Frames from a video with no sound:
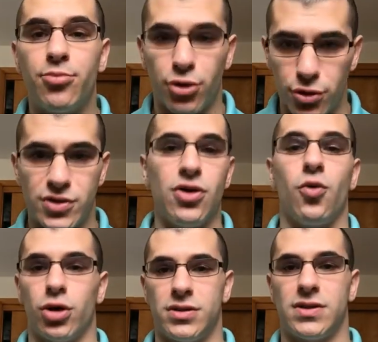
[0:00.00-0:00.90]
produce no
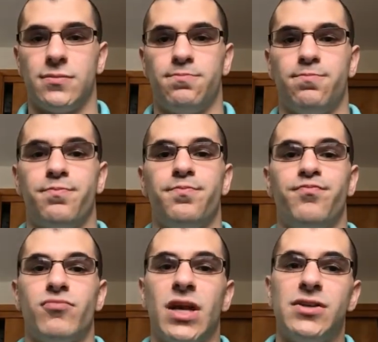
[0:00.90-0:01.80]
worse.
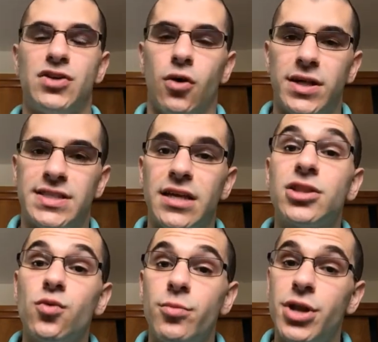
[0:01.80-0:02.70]
So I
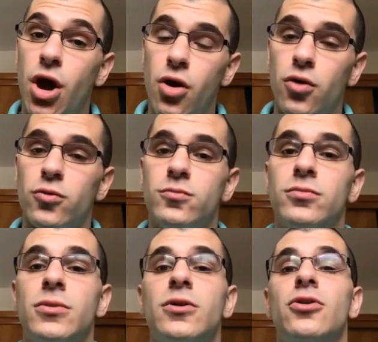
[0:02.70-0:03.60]
sent the woman
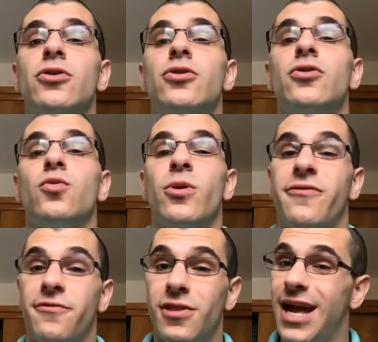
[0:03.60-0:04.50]
home
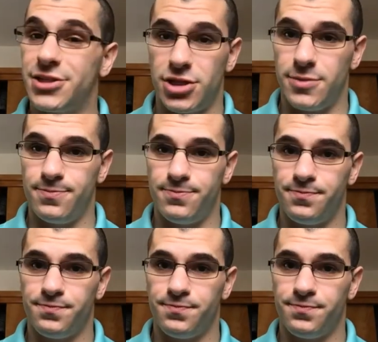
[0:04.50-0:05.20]
with flexion